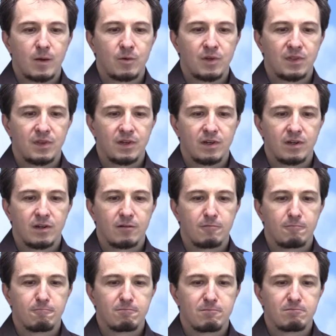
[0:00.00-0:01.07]
with
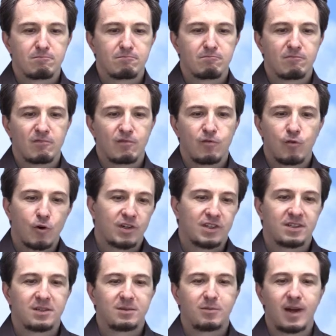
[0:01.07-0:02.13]
the
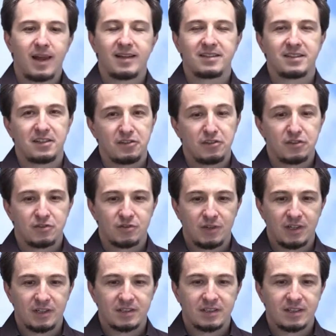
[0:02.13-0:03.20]
Ford plant in
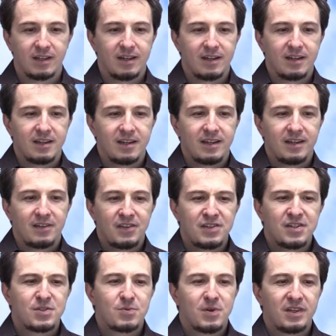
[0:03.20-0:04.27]
Detroit.
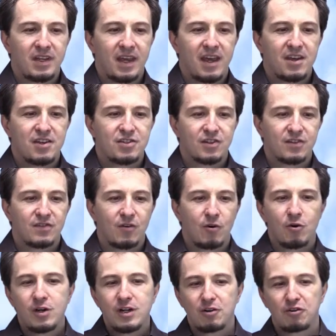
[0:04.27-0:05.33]
This is when the age of
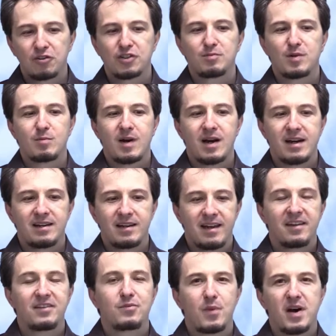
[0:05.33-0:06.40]
oil, automobile
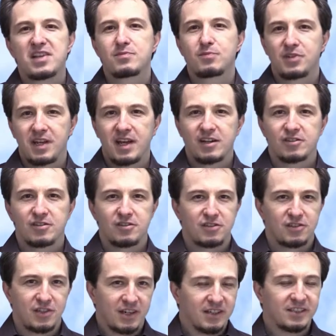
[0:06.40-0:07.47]
and mass
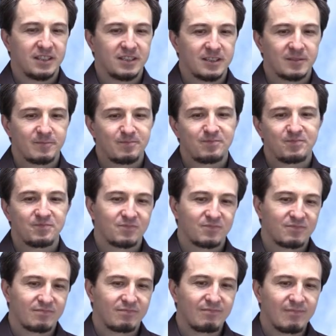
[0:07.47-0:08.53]
production started,
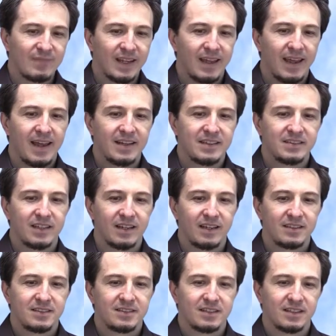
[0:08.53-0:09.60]
and
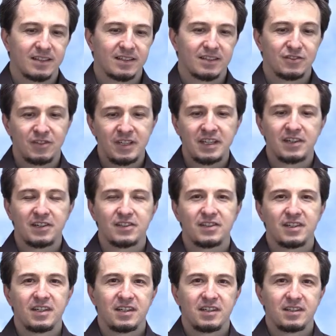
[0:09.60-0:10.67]
it
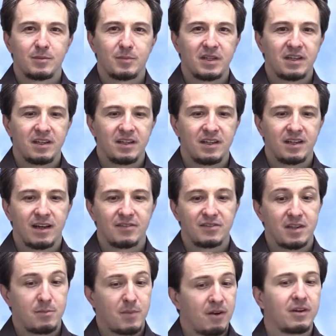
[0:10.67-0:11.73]
triggered the beginning
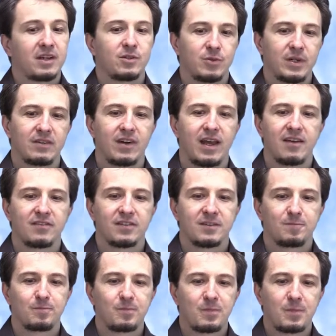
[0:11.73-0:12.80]
of the American way of life.